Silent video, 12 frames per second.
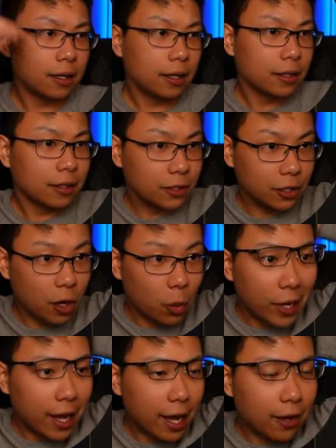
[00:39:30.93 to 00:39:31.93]
So
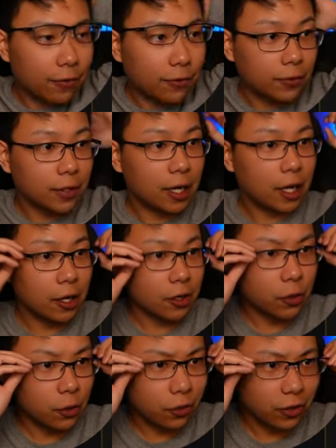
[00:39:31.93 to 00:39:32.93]
we have uh,
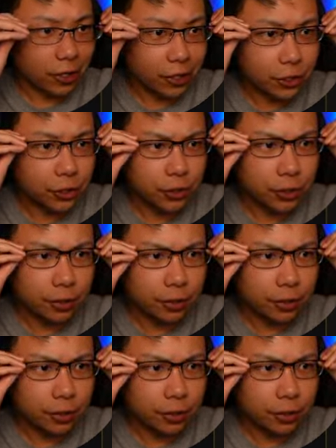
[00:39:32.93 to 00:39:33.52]
Nourish.